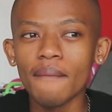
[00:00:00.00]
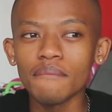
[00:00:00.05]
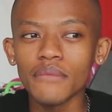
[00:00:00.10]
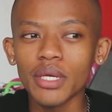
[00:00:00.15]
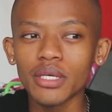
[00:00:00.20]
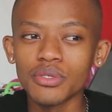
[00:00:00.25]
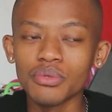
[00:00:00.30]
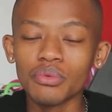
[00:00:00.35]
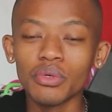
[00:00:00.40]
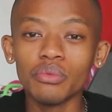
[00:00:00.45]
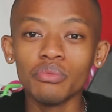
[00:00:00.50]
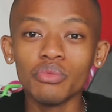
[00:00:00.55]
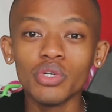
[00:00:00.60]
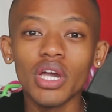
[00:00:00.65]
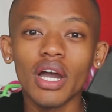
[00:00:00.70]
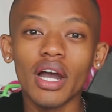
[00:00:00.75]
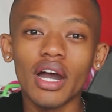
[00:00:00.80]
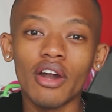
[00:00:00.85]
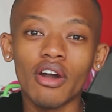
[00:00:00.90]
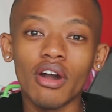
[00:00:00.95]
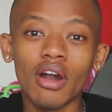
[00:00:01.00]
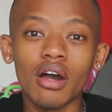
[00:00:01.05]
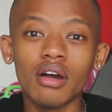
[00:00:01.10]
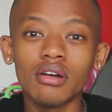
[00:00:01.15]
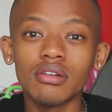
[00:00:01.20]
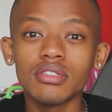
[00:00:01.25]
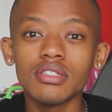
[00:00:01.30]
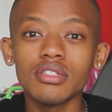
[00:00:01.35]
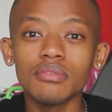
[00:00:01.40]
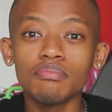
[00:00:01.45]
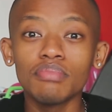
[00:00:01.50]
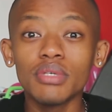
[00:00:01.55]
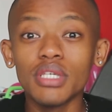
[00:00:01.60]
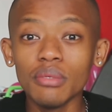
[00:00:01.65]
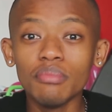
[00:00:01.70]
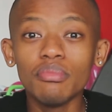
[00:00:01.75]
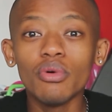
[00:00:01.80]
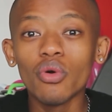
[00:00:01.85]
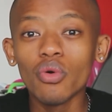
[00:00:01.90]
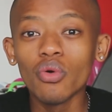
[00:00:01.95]
is when we are around
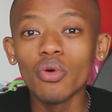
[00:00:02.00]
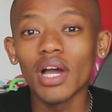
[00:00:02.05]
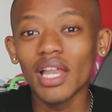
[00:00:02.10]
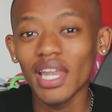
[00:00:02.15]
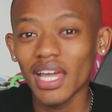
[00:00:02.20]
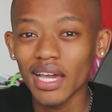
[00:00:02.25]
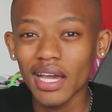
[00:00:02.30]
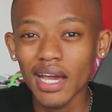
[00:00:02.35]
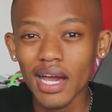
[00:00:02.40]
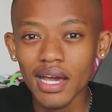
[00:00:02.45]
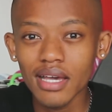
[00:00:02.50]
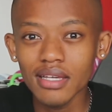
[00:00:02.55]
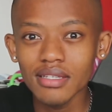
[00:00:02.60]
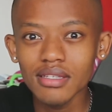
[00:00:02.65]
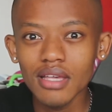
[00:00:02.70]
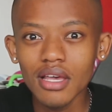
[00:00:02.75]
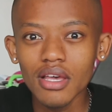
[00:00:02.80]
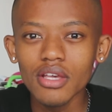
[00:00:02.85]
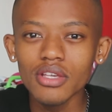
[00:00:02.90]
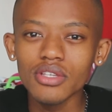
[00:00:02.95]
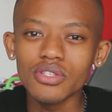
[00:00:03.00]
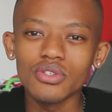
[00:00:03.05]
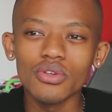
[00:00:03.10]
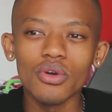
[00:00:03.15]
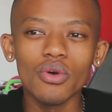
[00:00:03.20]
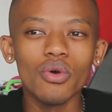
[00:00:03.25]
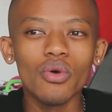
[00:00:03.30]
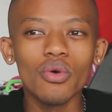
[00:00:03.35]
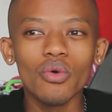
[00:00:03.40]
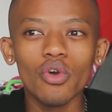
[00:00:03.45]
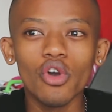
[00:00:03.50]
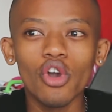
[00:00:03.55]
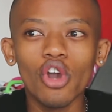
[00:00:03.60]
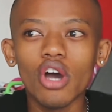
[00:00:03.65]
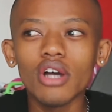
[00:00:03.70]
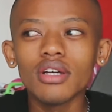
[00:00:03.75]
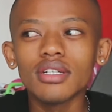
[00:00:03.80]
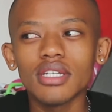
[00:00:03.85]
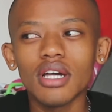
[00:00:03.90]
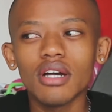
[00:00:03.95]
people who are like us. So
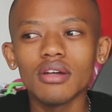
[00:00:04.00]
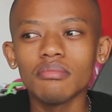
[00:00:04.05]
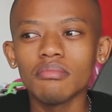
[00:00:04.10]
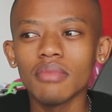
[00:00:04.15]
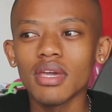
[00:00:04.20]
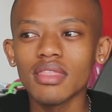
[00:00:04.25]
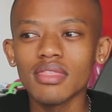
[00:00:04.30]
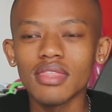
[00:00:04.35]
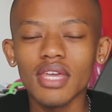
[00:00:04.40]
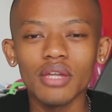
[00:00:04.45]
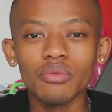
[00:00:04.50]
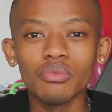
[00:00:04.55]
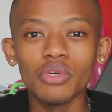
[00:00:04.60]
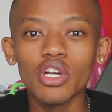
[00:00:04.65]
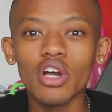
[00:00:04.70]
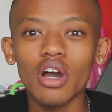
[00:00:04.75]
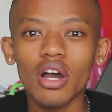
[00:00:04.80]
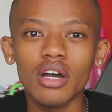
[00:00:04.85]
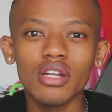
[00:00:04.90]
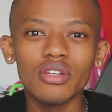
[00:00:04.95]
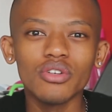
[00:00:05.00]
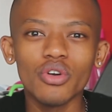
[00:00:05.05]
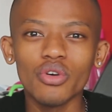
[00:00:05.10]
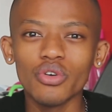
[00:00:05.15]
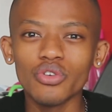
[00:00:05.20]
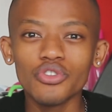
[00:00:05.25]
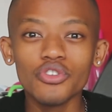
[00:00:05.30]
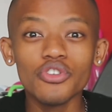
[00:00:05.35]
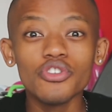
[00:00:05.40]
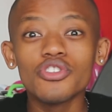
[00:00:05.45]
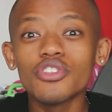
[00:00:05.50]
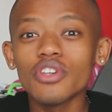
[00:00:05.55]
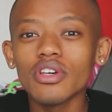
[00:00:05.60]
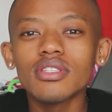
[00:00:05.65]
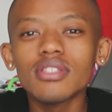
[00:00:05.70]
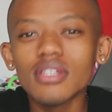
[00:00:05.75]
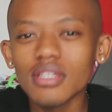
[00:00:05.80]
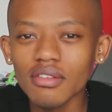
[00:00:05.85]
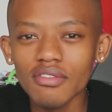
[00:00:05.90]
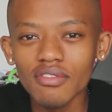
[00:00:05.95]
lockdown meant that we can't go to
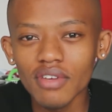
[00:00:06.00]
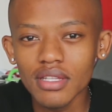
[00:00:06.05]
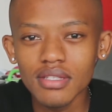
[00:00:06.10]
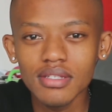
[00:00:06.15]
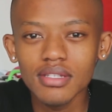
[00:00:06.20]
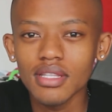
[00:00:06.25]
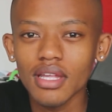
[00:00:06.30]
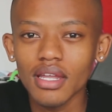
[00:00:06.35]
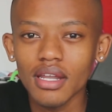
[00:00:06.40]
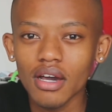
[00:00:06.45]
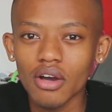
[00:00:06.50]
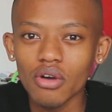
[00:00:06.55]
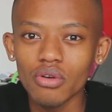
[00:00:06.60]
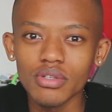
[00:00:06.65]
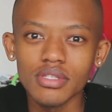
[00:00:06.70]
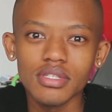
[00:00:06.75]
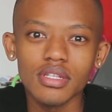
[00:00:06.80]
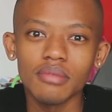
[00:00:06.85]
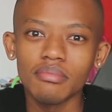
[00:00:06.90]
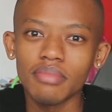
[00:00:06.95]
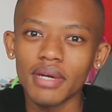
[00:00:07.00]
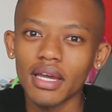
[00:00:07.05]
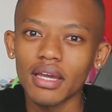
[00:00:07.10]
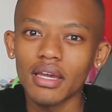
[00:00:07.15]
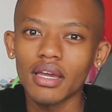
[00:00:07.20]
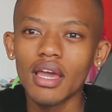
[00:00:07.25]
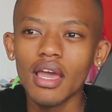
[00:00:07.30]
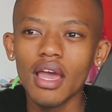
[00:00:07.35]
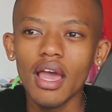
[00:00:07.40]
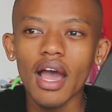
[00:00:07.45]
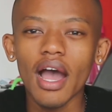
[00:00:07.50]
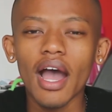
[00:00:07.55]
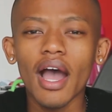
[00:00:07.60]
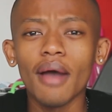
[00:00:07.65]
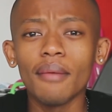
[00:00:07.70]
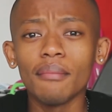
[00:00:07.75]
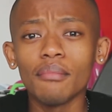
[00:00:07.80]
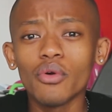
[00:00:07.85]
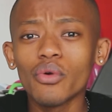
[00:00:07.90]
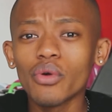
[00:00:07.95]
certain events that are hosted by
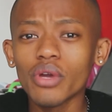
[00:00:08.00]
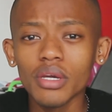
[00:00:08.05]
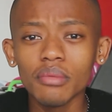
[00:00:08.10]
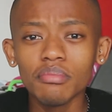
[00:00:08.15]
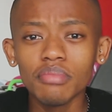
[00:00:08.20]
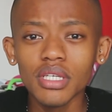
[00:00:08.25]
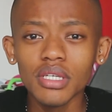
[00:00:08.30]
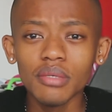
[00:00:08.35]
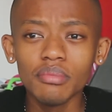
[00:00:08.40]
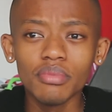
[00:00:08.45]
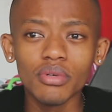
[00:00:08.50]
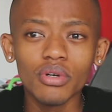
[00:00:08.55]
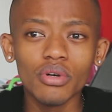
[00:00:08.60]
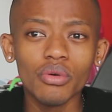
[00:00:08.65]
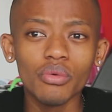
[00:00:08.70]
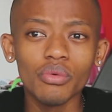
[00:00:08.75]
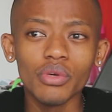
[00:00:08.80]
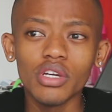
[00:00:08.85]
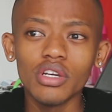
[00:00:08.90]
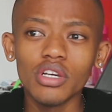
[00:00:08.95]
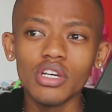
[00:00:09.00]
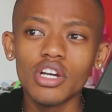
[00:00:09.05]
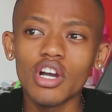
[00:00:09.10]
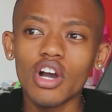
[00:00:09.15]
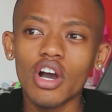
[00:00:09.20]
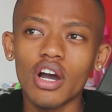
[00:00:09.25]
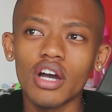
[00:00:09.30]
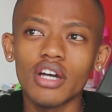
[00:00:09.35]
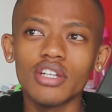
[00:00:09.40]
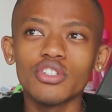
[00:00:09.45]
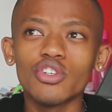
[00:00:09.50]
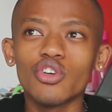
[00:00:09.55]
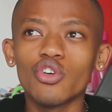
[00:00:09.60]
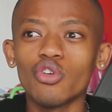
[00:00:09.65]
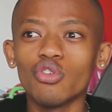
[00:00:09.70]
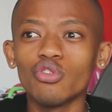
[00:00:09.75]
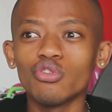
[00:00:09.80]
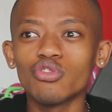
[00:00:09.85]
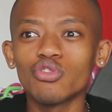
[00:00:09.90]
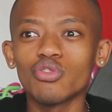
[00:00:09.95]
queer people. We can't
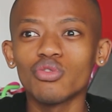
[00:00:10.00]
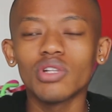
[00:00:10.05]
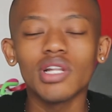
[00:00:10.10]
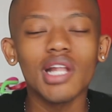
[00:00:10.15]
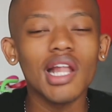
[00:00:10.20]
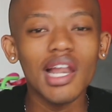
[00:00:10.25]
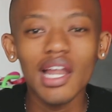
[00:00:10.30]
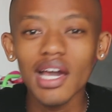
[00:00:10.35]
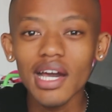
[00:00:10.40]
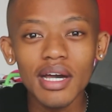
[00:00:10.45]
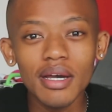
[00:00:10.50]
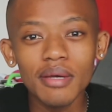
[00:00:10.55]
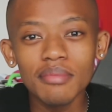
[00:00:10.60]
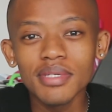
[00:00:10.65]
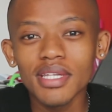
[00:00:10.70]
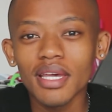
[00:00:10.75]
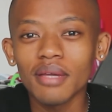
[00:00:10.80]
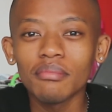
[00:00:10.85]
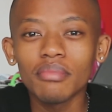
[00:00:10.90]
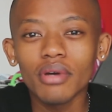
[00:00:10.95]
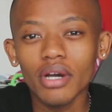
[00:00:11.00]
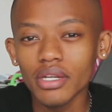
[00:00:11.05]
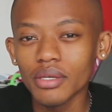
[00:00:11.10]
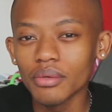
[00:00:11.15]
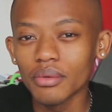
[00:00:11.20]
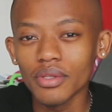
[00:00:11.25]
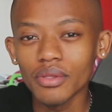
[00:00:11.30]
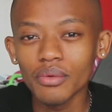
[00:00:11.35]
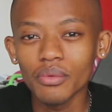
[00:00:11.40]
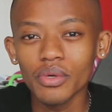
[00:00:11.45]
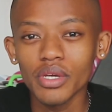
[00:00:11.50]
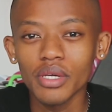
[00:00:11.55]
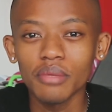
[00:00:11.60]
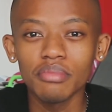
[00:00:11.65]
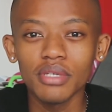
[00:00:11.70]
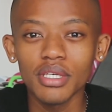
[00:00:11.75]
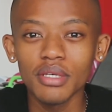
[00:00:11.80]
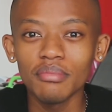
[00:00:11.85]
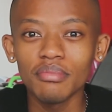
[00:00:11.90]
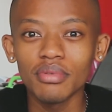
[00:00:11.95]
go to clubs and party with queer
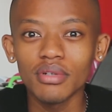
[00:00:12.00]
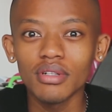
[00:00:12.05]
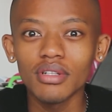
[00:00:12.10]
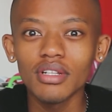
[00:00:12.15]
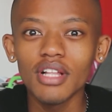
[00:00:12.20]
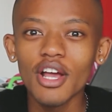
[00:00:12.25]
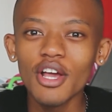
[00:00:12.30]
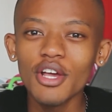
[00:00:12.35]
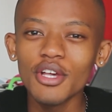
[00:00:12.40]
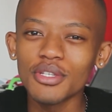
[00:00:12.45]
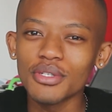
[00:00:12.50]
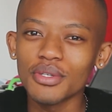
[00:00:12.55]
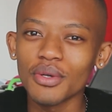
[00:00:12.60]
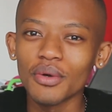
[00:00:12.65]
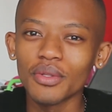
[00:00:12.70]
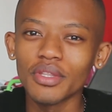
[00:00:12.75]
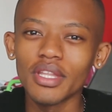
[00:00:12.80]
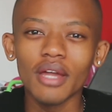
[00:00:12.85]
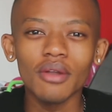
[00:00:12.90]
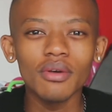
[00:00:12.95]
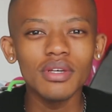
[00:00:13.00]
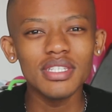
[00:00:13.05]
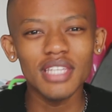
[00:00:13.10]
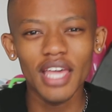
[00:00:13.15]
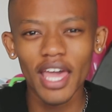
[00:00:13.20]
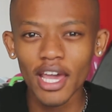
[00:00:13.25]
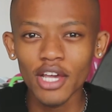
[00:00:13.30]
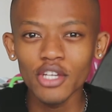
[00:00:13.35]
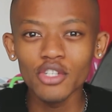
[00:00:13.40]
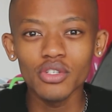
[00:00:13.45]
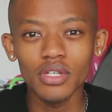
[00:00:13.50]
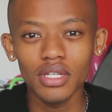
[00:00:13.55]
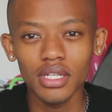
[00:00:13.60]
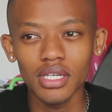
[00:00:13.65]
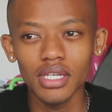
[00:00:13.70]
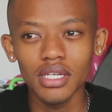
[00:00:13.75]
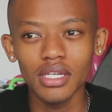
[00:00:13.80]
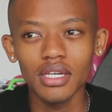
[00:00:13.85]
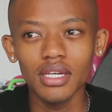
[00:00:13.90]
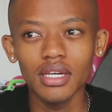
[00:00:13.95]
people. So that was
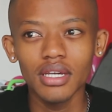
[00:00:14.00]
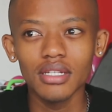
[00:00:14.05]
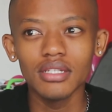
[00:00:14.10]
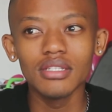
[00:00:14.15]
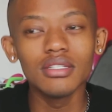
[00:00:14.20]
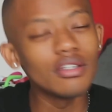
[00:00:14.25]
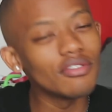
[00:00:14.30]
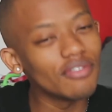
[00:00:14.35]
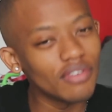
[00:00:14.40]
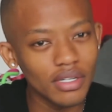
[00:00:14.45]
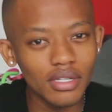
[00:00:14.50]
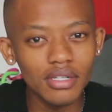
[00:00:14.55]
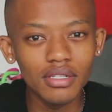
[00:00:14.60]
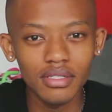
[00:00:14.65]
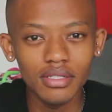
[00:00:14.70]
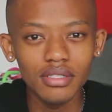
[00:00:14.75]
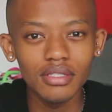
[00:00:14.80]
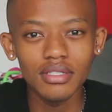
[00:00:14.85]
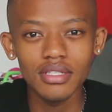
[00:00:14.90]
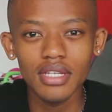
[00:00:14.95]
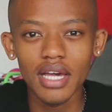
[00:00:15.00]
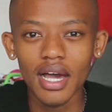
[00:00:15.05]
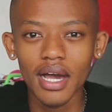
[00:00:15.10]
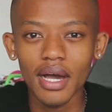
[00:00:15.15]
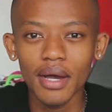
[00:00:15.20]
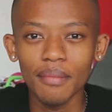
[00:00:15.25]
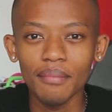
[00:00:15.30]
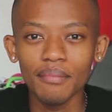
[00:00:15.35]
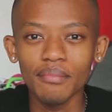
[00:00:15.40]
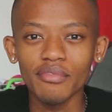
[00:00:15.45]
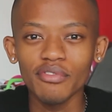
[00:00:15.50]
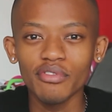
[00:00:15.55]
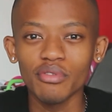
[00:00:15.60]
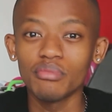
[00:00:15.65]
actually difficult for